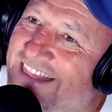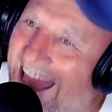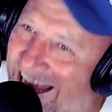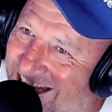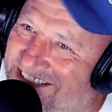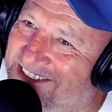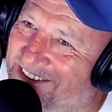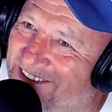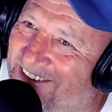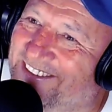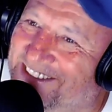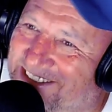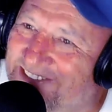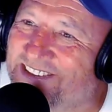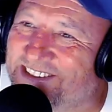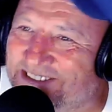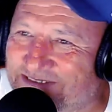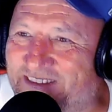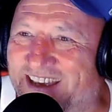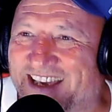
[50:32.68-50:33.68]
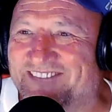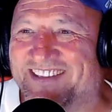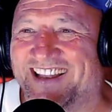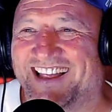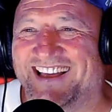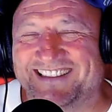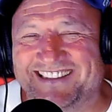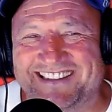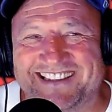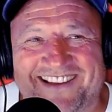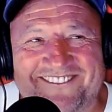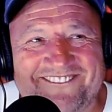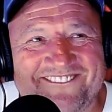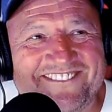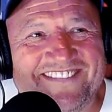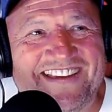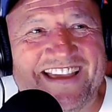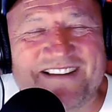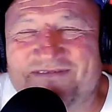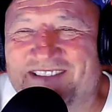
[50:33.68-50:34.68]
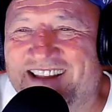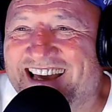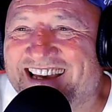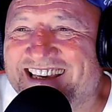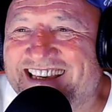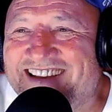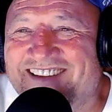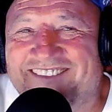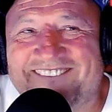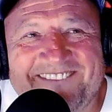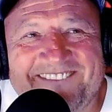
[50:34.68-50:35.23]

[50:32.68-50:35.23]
next door next to us. Door, paper, yeah. paper, you know.